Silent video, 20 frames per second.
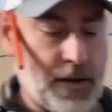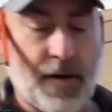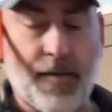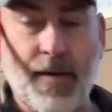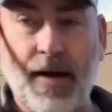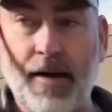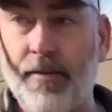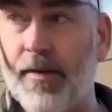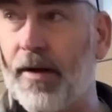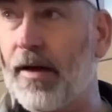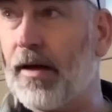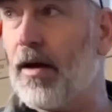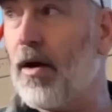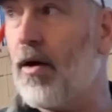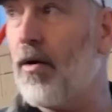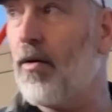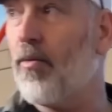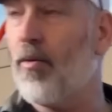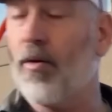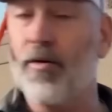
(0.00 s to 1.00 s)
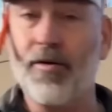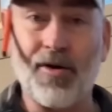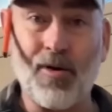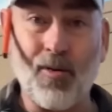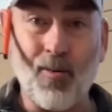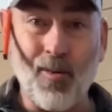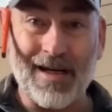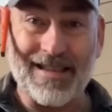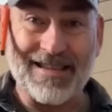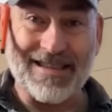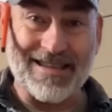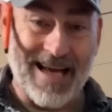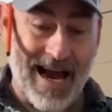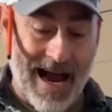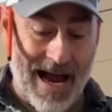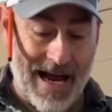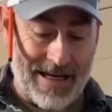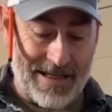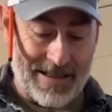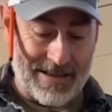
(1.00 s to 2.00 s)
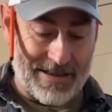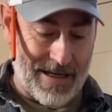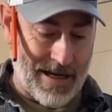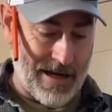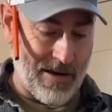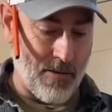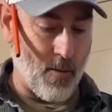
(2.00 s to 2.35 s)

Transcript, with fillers: you might be wondering what size